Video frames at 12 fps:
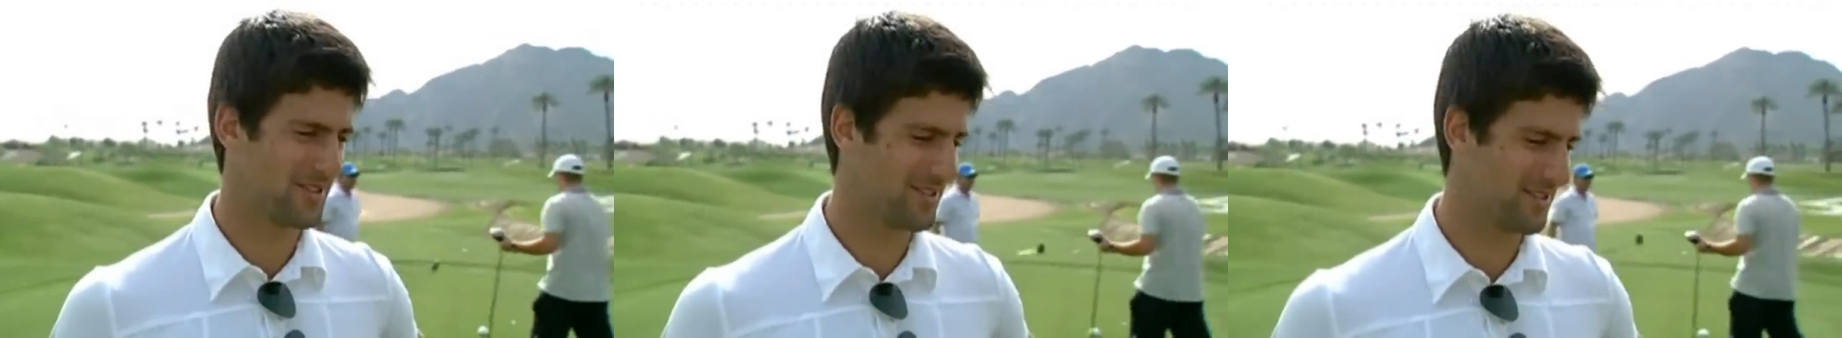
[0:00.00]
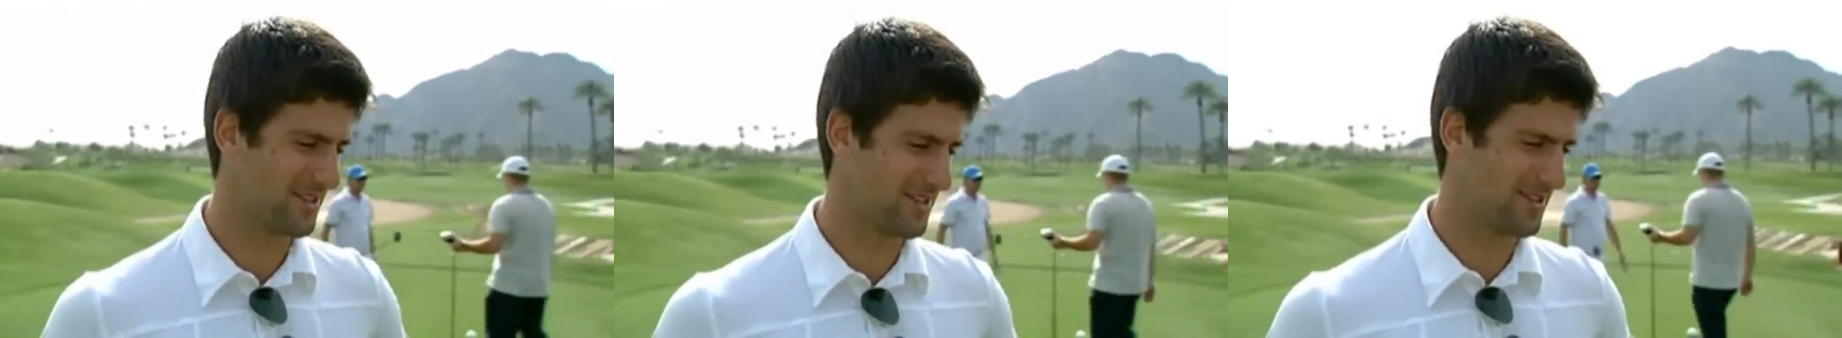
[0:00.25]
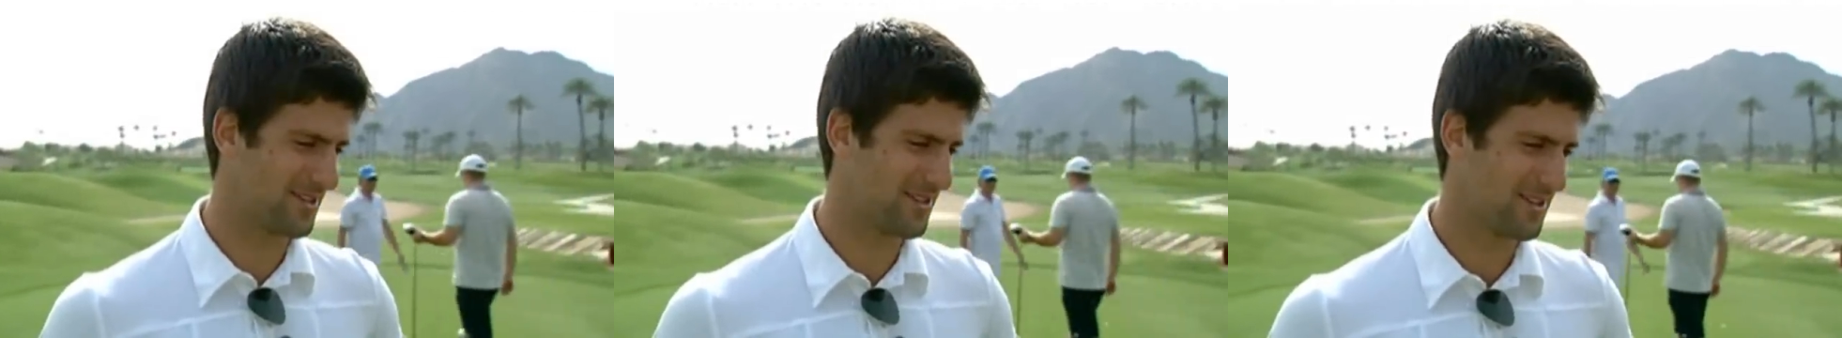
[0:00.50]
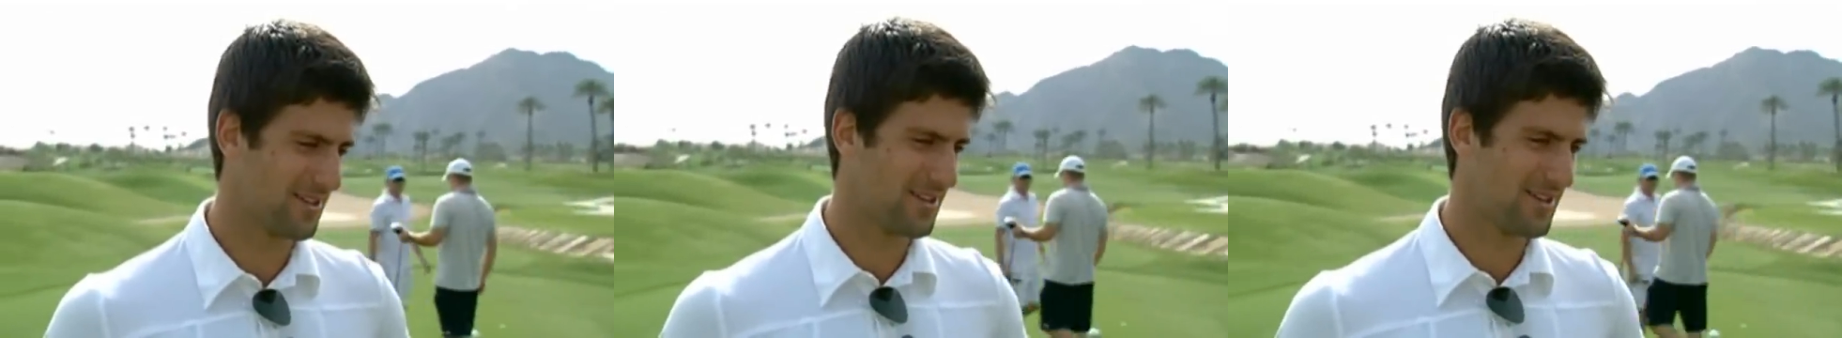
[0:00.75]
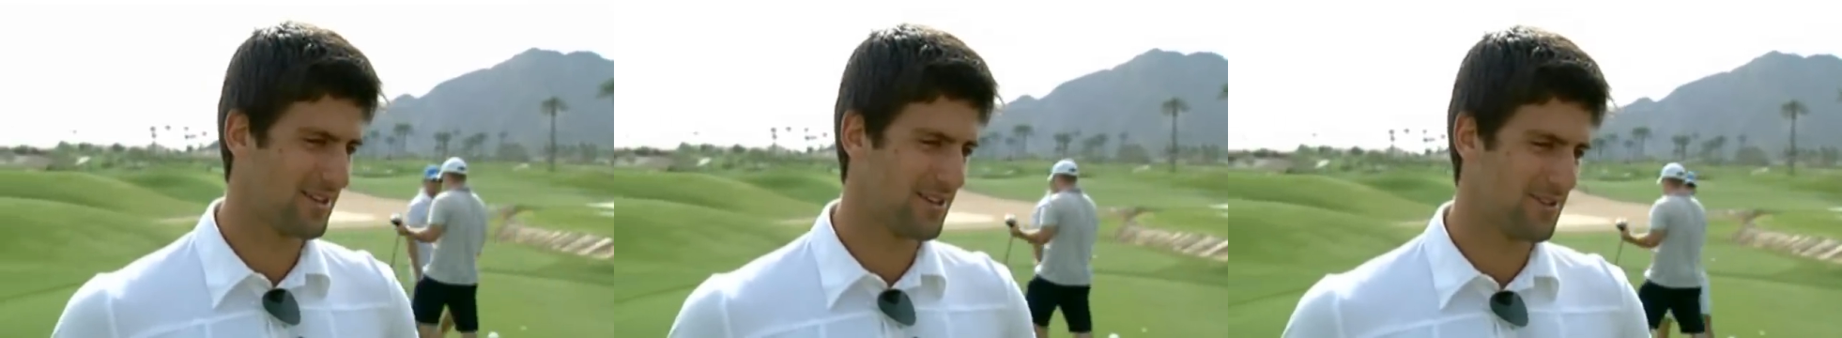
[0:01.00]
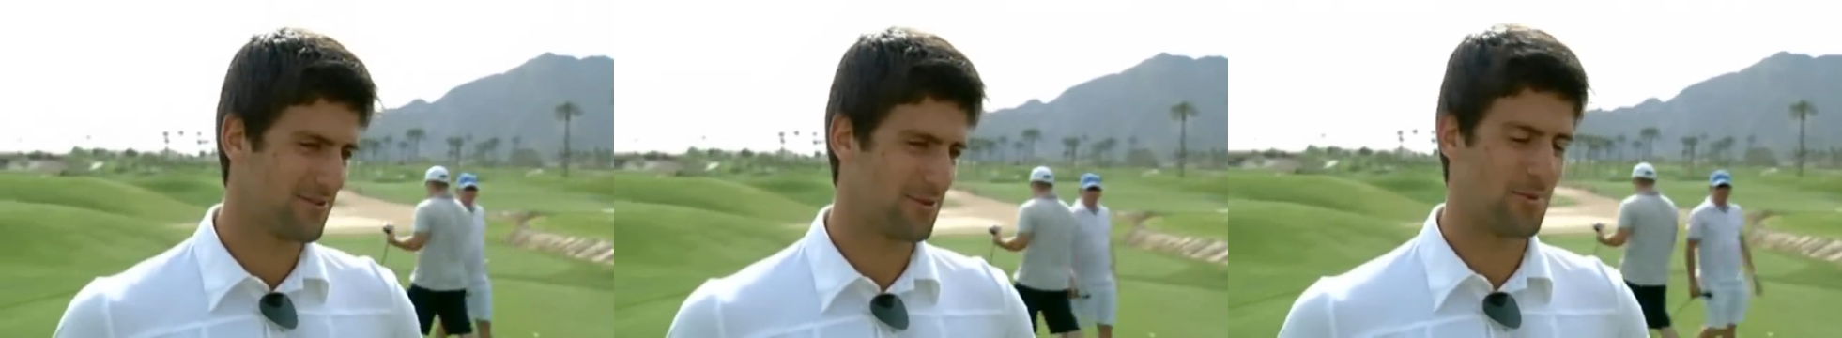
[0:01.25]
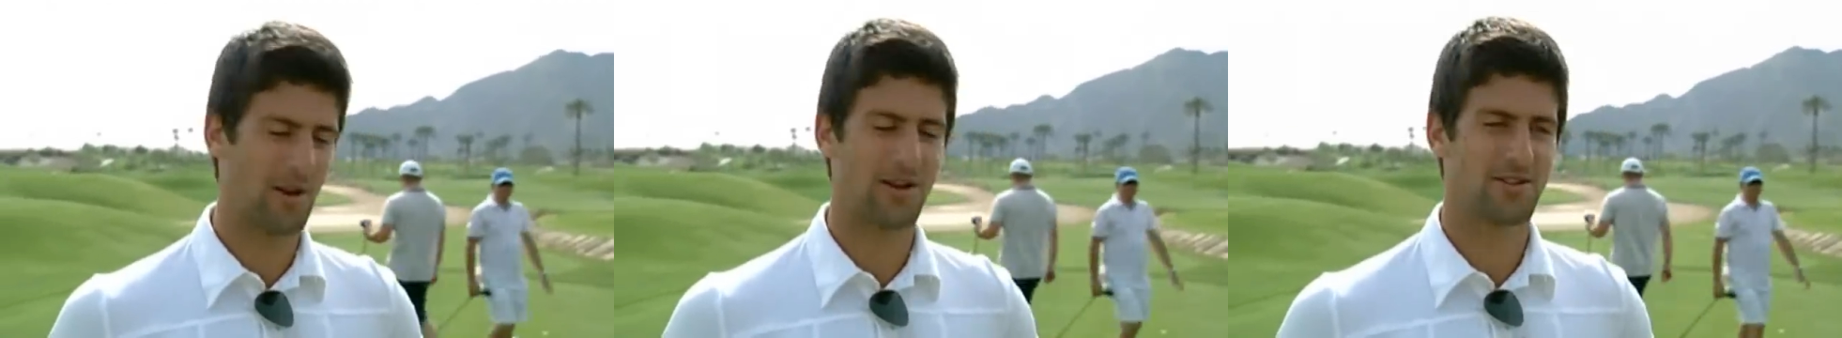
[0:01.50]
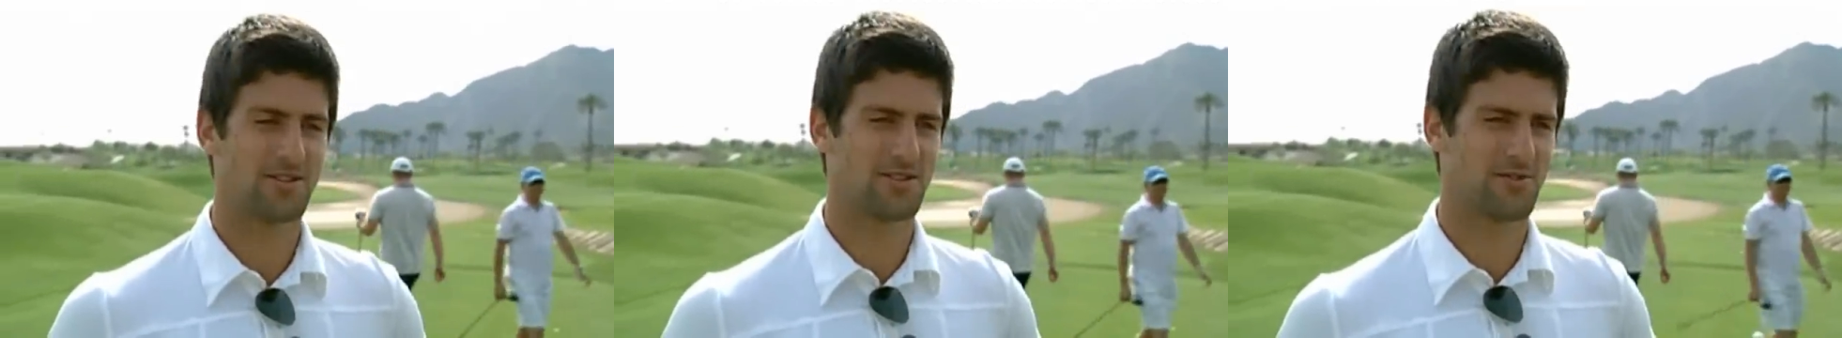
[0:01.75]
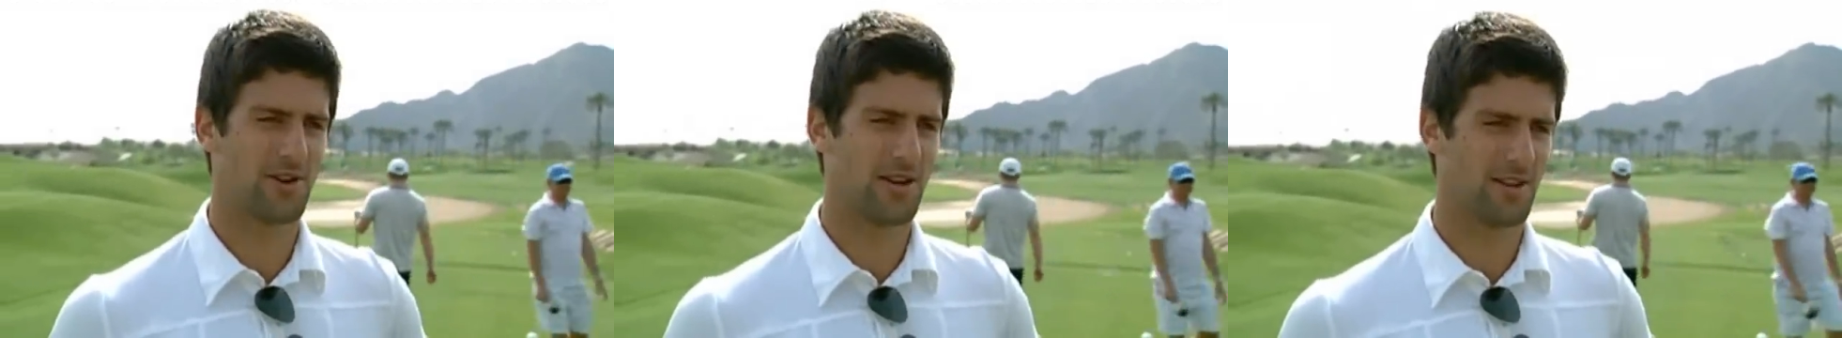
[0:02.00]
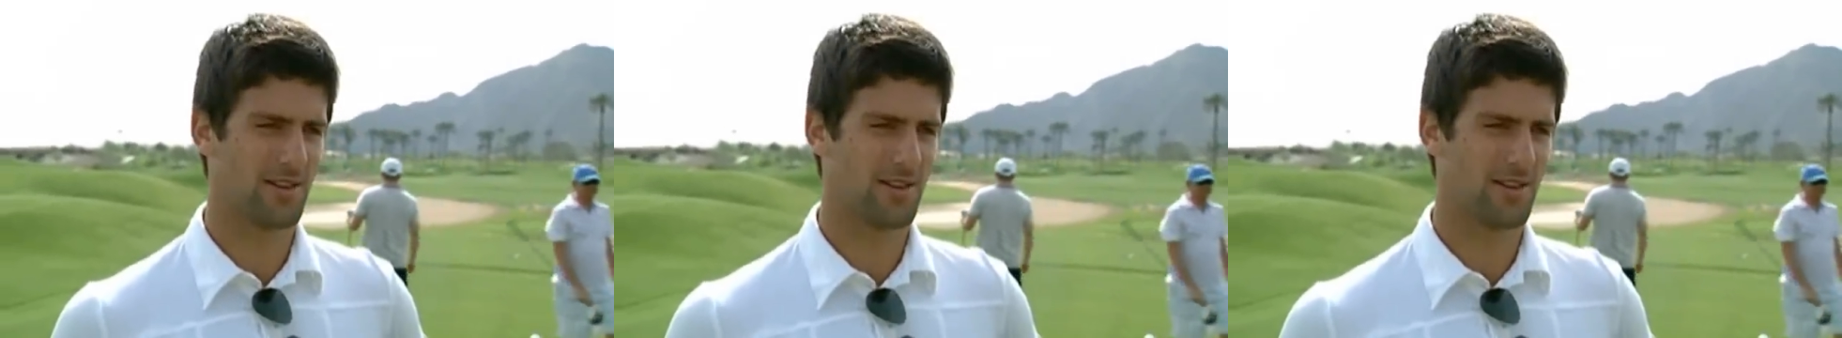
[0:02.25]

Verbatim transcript: and uh, for the players, it's great.